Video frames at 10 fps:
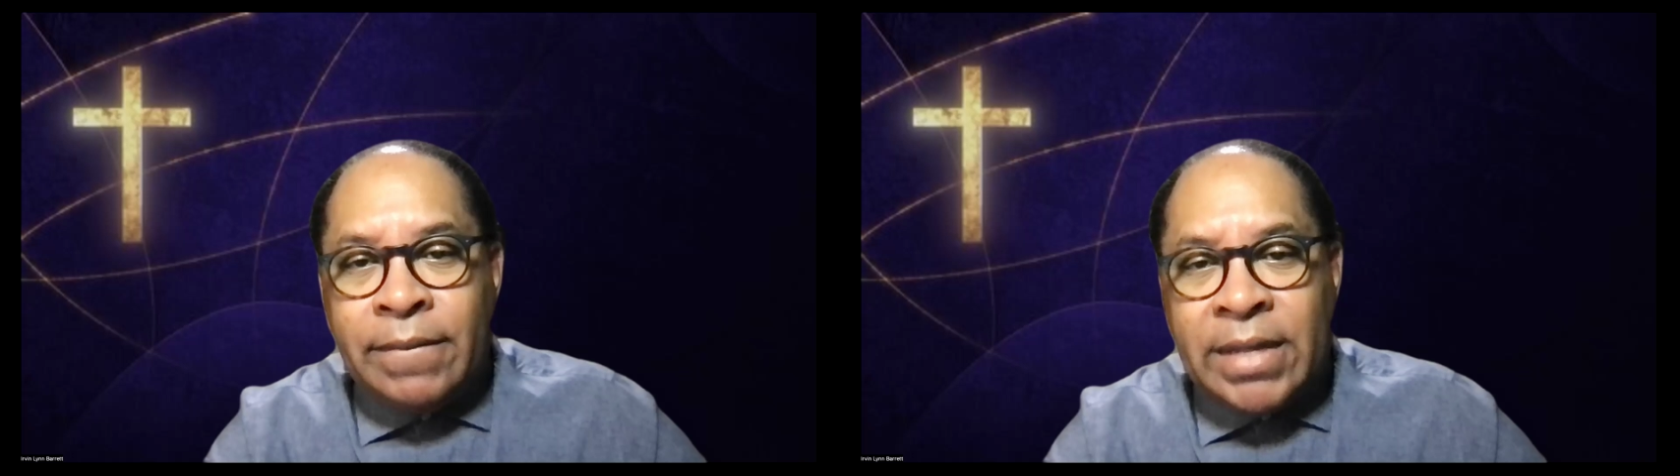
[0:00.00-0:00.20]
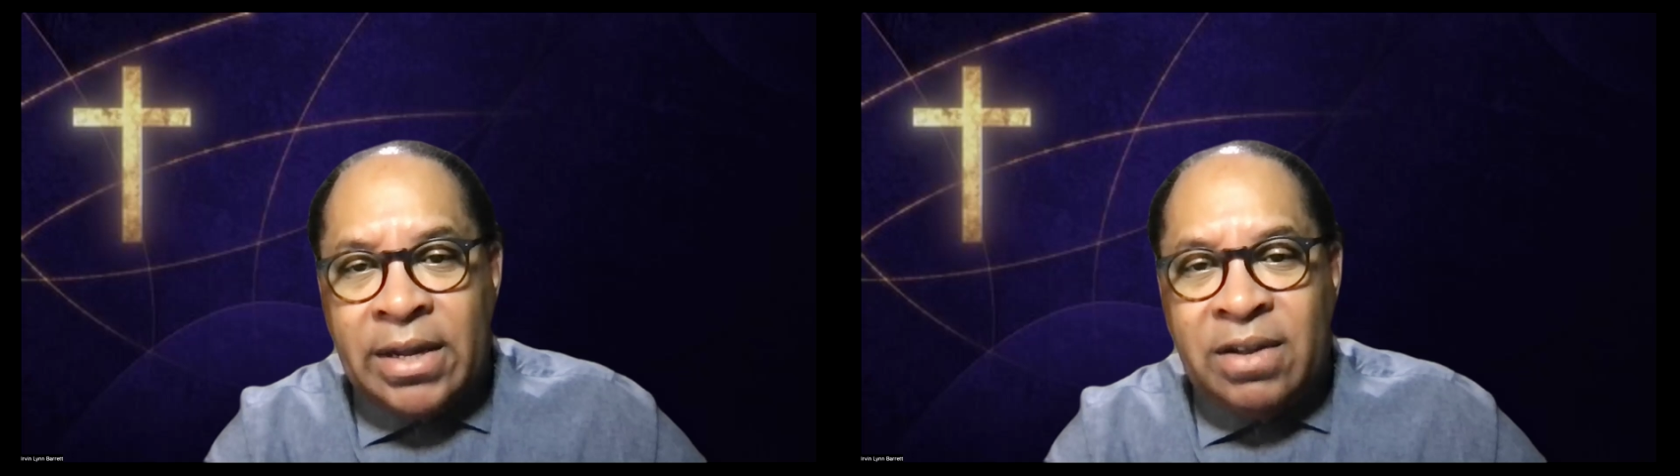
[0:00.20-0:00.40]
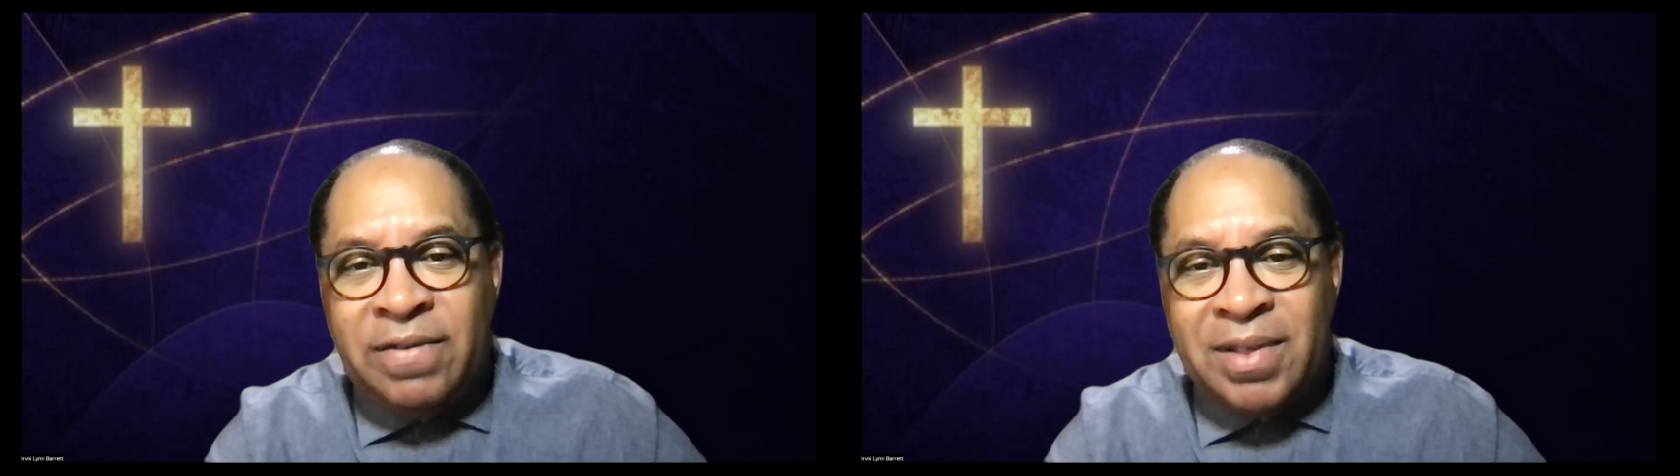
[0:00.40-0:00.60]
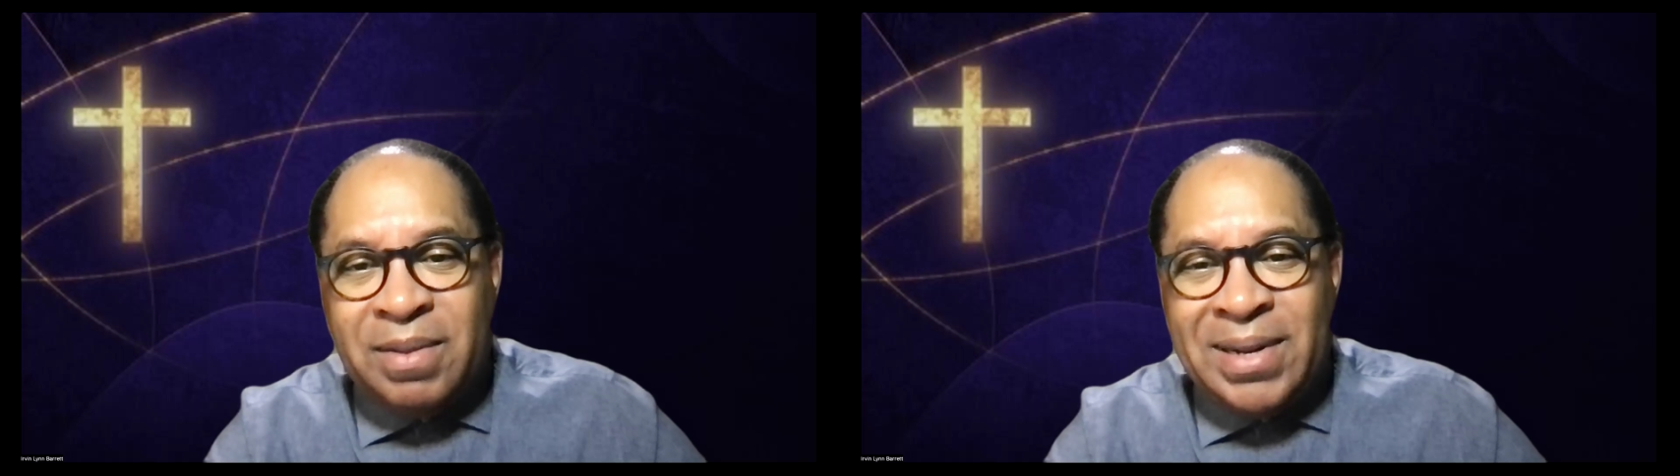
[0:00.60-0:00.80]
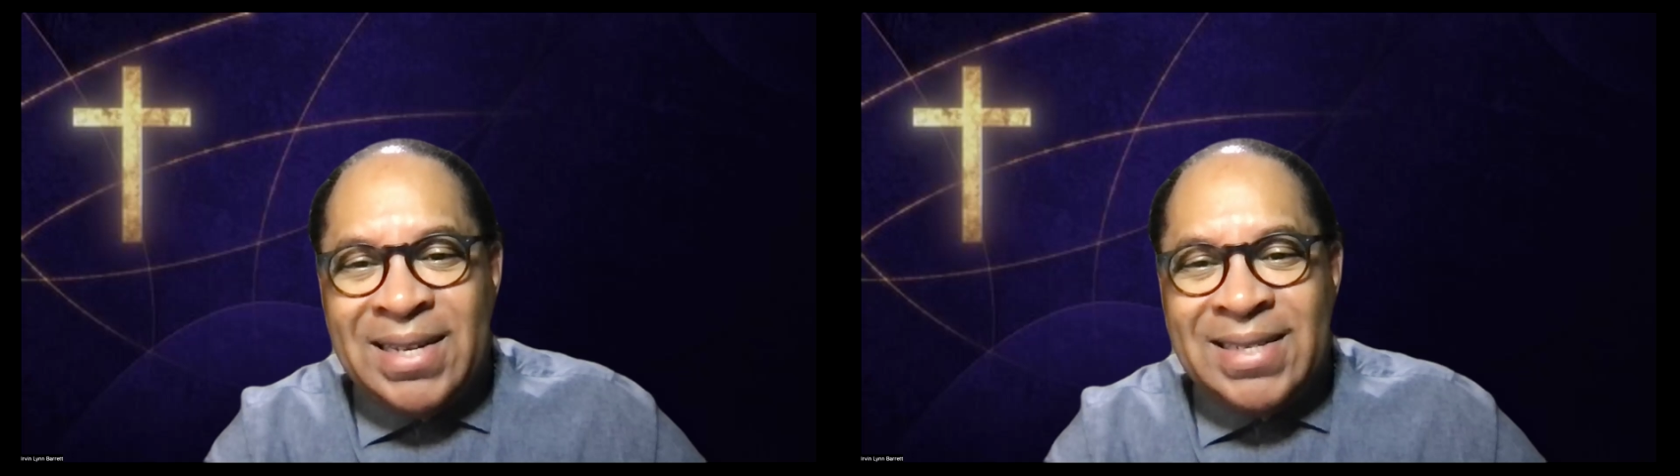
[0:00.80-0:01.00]
Thank you for the
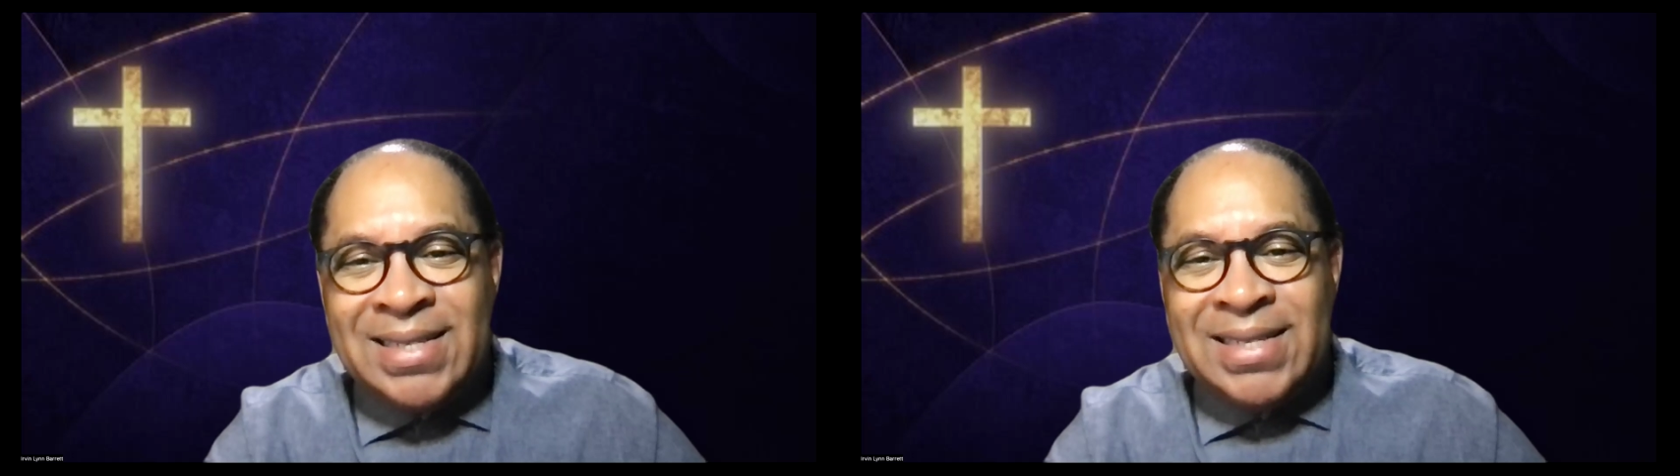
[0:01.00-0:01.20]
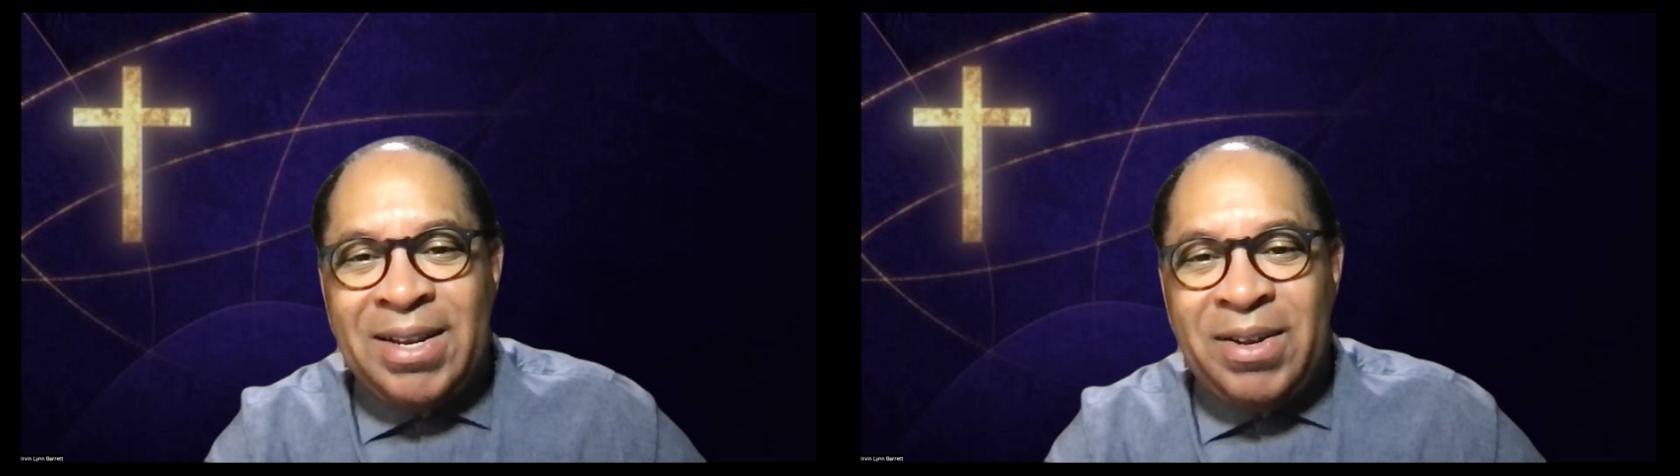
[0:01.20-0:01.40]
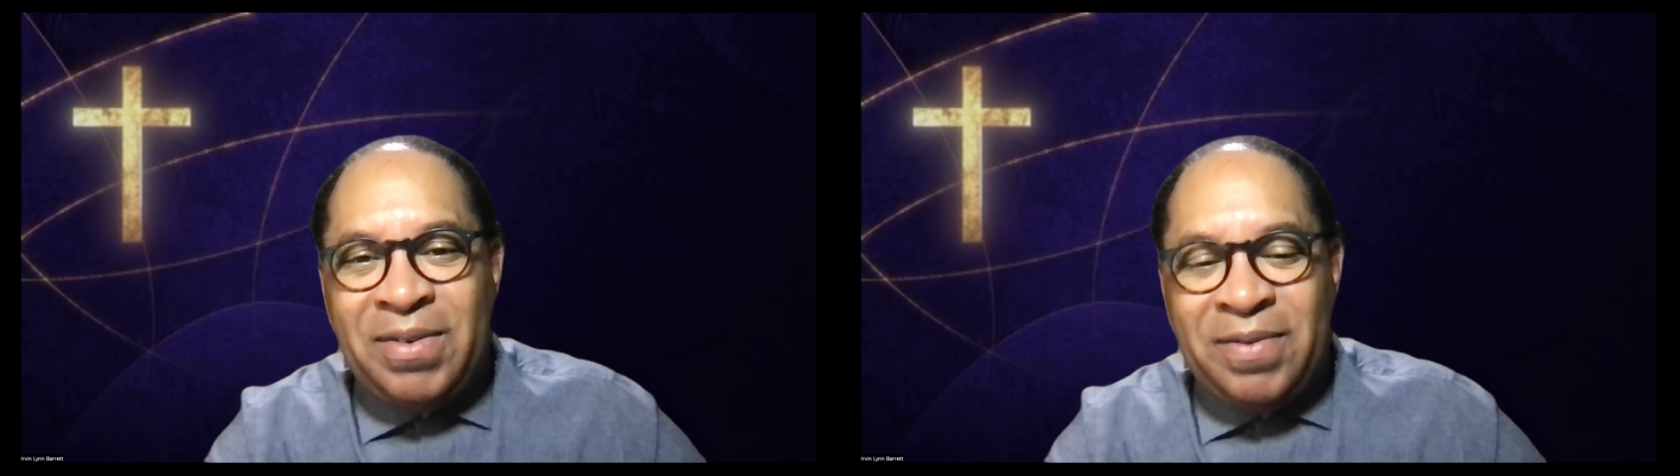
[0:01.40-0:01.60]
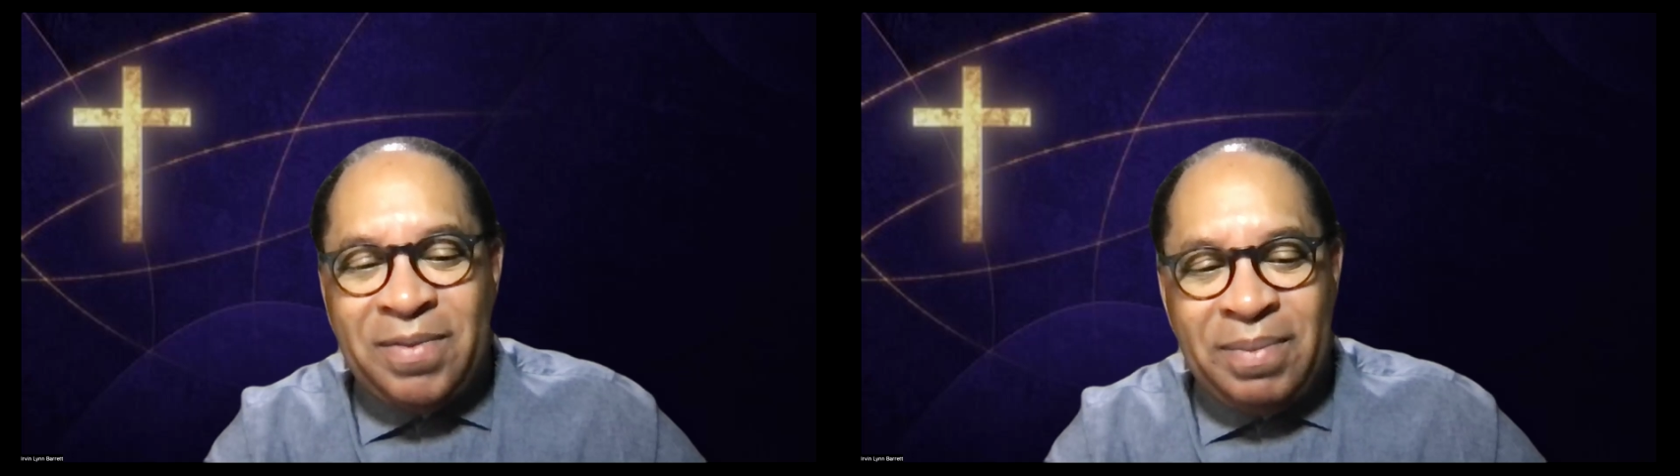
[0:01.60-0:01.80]
blessings that you